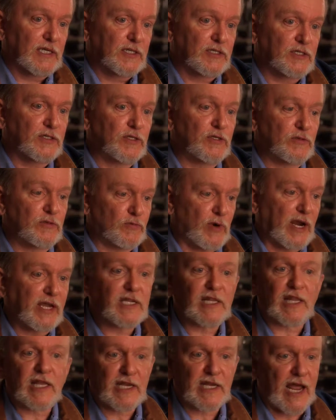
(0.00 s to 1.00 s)
to
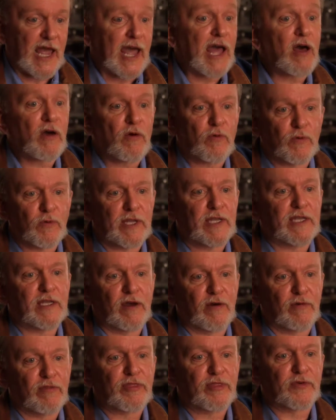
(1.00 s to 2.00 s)
regulate how we
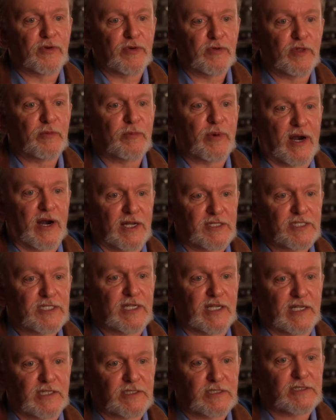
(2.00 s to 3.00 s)
go through the
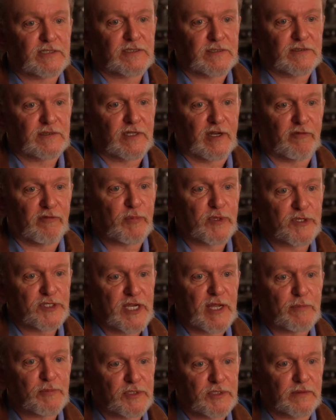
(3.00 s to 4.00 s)
process of
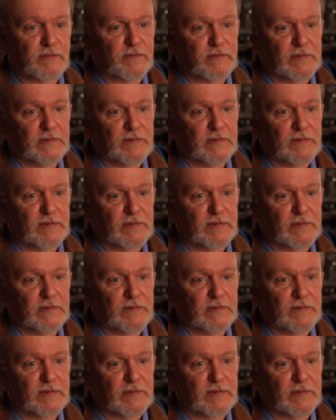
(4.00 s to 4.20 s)
perception.